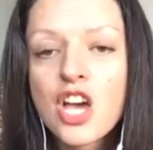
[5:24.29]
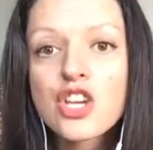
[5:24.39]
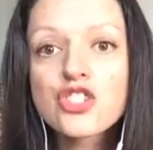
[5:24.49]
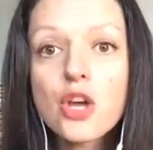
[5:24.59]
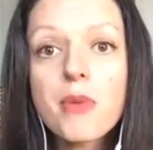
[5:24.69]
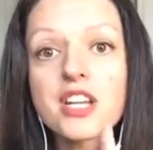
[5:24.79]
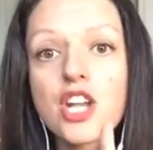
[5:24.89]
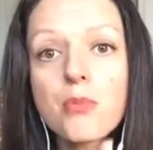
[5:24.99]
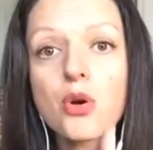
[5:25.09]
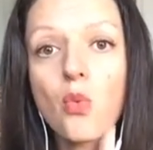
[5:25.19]
So my
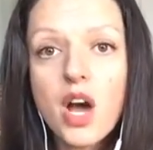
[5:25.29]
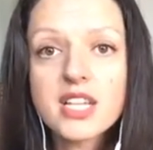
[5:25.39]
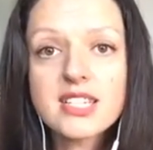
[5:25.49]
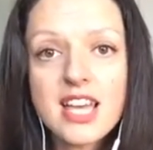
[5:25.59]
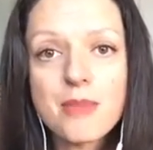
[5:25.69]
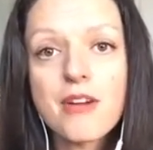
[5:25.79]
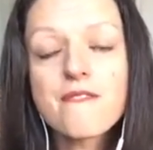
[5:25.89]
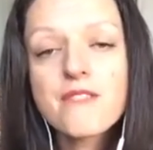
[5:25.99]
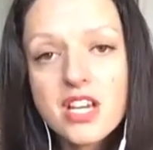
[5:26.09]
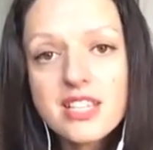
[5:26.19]
number one tip, my
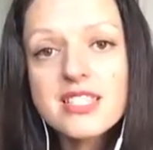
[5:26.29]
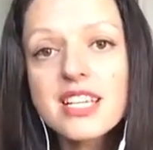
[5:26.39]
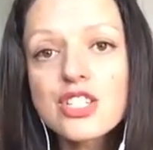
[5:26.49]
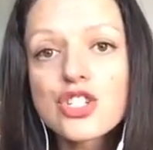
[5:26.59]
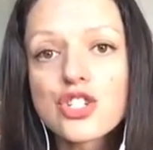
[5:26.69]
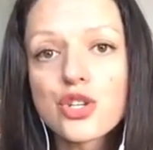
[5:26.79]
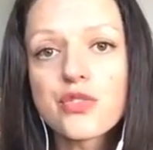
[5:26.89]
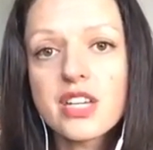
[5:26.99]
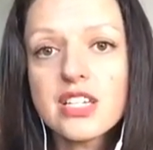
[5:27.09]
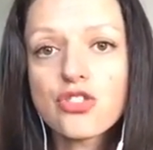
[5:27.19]
first thing to do
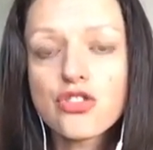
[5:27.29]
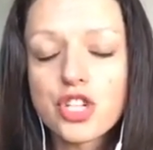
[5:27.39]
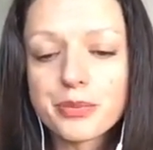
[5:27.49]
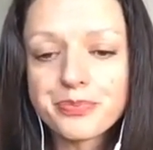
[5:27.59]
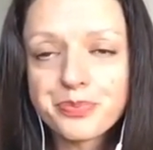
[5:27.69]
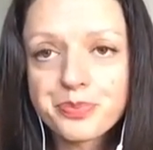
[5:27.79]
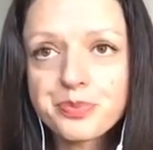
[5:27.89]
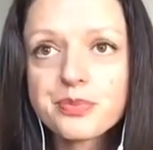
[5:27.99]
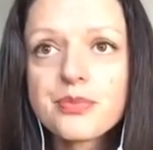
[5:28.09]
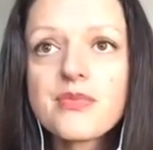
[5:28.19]
for estrogen
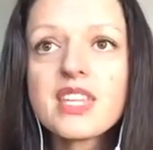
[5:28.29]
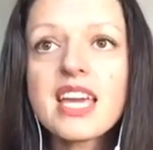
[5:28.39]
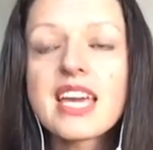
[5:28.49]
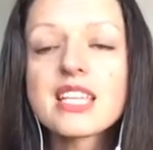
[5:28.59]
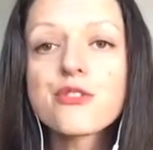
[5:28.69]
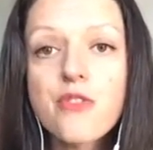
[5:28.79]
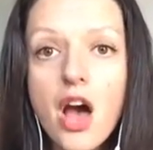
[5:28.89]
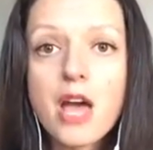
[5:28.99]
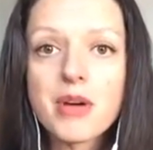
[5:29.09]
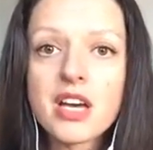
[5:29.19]
is
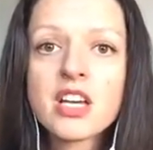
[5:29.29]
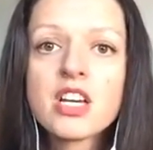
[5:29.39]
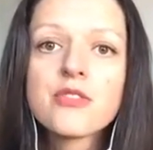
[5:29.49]
fiber.